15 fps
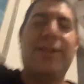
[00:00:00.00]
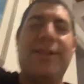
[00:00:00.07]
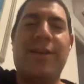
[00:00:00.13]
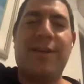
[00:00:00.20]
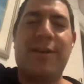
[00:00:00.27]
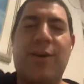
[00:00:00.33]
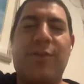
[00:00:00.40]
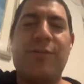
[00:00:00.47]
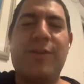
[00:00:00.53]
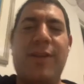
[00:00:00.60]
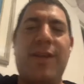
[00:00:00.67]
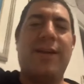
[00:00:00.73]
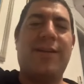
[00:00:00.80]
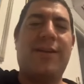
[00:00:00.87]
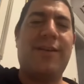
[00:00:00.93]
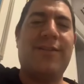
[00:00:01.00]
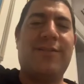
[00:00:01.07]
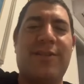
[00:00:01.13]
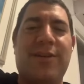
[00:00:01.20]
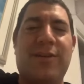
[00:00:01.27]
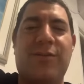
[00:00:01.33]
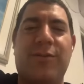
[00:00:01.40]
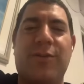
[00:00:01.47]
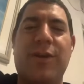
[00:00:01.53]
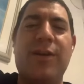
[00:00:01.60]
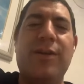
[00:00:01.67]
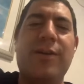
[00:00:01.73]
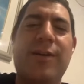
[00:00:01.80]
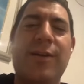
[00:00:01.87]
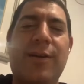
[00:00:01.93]
in COVID-19 surgery
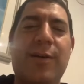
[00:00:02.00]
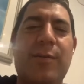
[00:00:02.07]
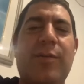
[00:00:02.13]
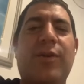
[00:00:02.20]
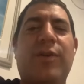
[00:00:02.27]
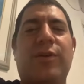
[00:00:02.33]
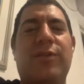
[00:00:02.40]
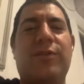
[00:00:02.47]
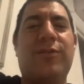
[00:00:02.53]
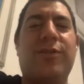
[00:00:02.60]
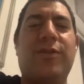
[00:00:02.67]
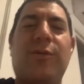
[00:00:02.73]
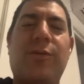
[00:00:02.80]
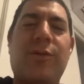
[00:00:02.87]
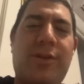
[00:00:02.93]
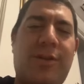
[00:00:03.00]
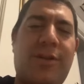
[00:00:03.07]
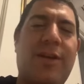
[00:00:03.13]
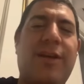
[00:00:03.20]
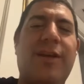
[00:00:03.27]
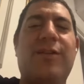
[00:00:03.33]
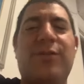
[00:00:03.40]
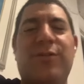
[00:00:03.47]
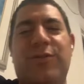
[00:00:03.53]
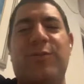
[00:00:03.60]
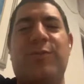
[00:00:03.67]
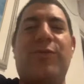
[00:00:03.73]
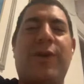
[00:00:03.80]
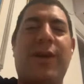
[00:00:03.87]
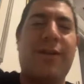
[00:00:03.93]
because you don't want it to
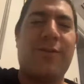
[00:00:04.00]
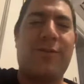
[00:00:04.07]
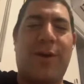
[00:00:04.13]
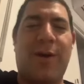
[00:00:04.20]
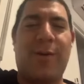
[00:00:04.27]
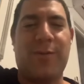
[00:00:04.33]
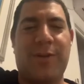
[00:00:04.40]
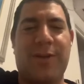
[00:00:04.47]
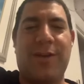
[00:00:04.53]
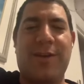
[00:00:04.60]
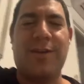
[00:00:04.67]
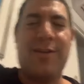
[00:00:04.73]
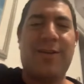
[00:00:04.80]
spread around the